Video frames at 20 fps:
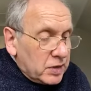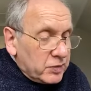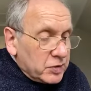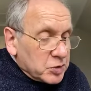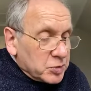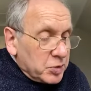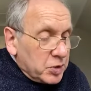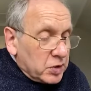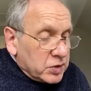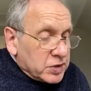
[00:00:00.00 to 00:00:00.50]
If
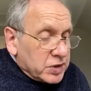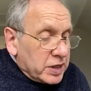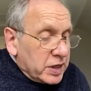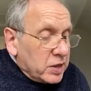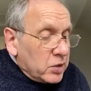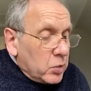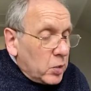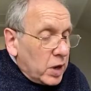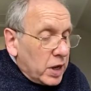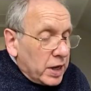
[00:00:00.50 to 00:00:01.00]
it's blocked in
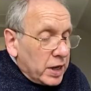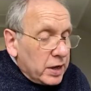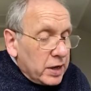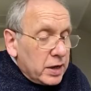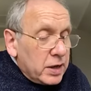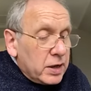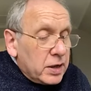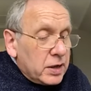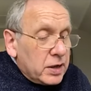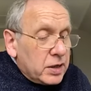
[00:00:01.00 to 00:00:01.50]
any
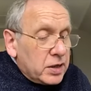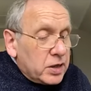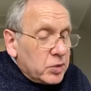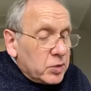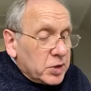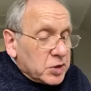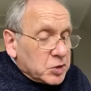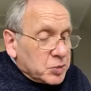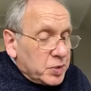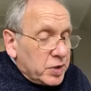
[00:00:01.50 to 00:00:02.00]
way,
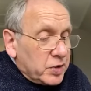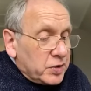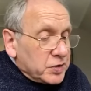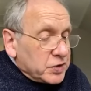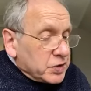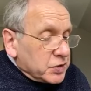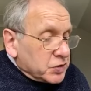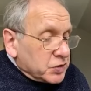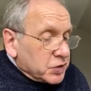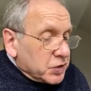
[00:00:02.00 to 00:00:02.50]
you'll
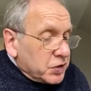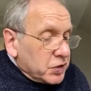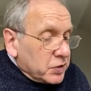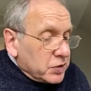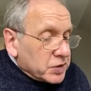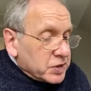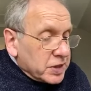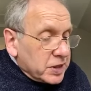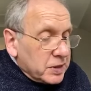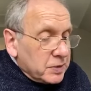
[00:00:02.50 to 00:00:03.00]
experience
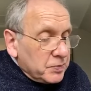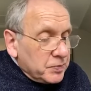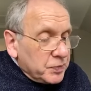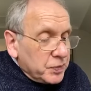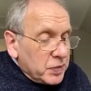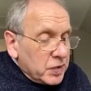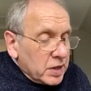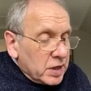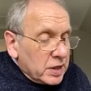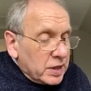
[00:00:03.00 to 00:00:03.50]
insecurity
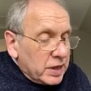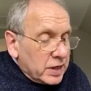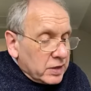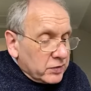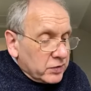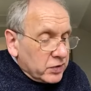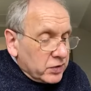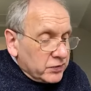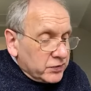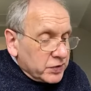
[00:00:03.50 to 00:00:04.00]
and a lack
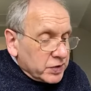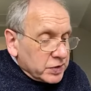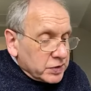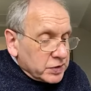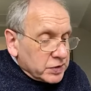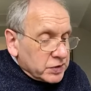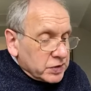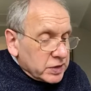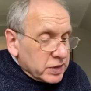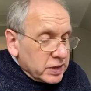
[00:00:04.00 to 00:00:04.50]
of
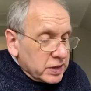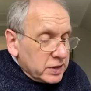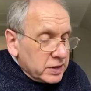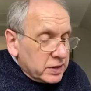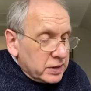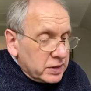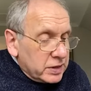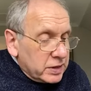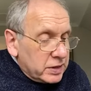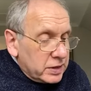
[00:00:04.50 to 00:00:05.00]
confidence,
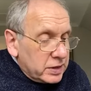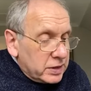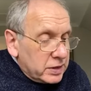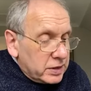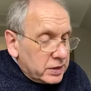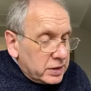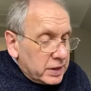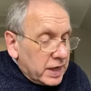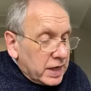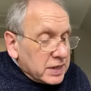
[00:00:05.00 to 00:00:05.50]

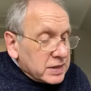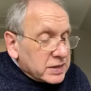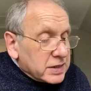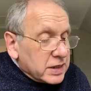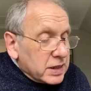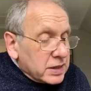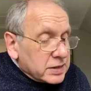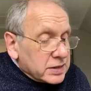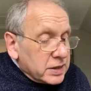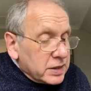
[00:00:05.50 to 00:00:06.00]

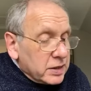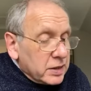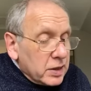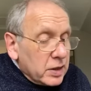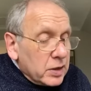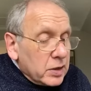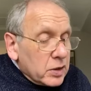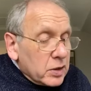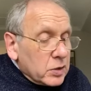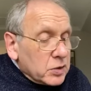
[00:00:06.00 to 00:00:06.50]
anxiety,
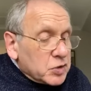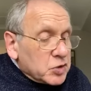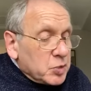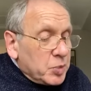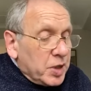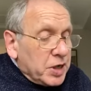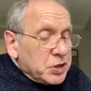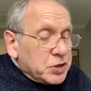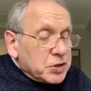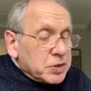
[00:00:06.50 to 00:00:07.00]

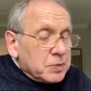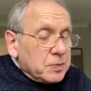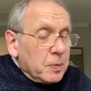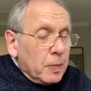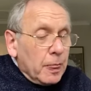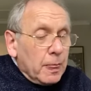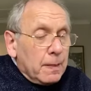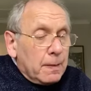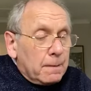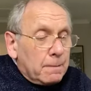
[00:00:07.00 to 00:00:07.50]

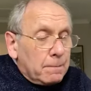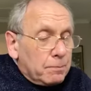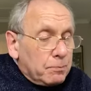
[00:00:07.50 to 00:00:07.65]
constipation,